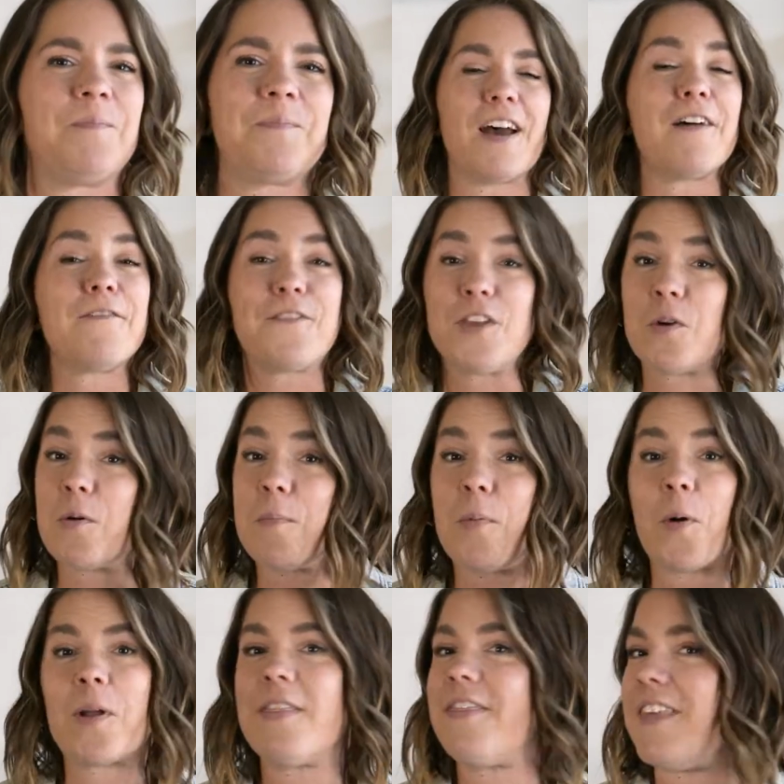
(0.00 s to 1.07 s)
A few
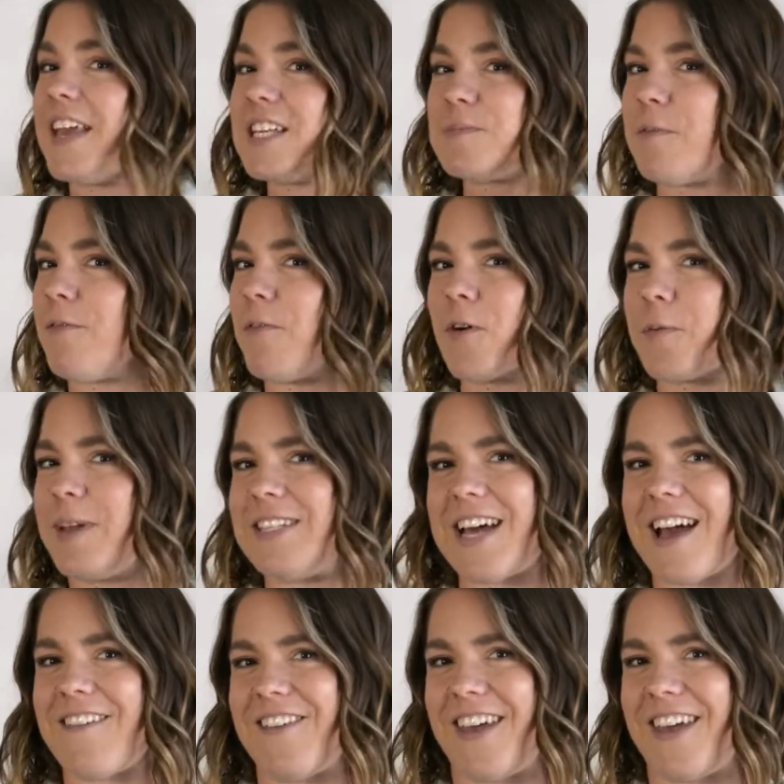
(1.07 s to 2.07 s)
important things before we dive